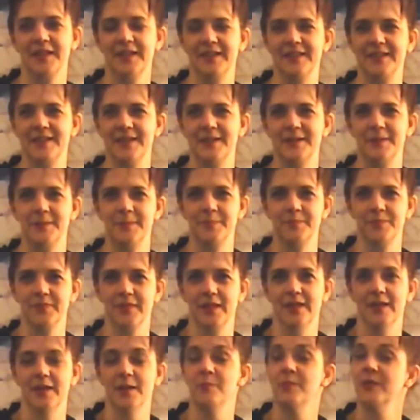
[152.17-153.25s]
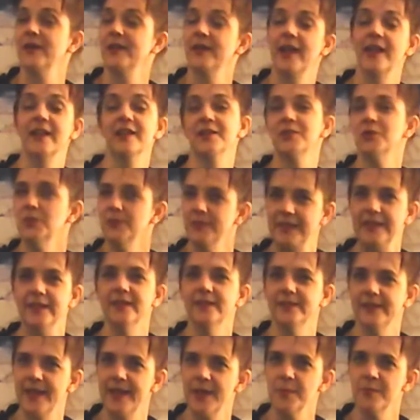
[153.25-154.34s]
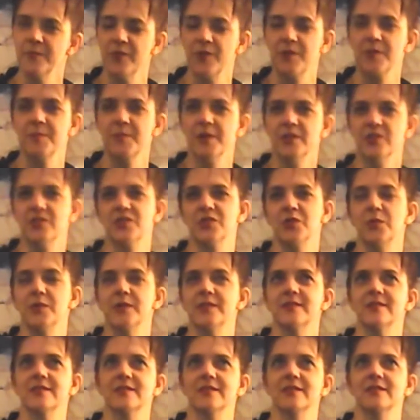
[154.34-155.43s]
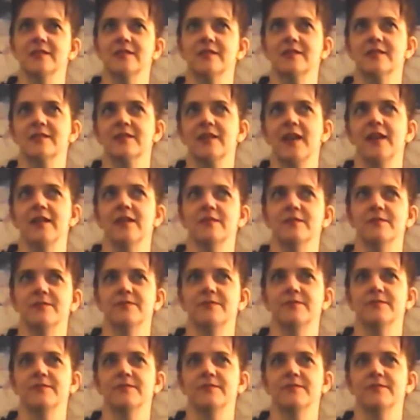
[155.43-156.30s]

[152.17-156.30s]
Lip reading: And I don't eat lamb very much, so it's a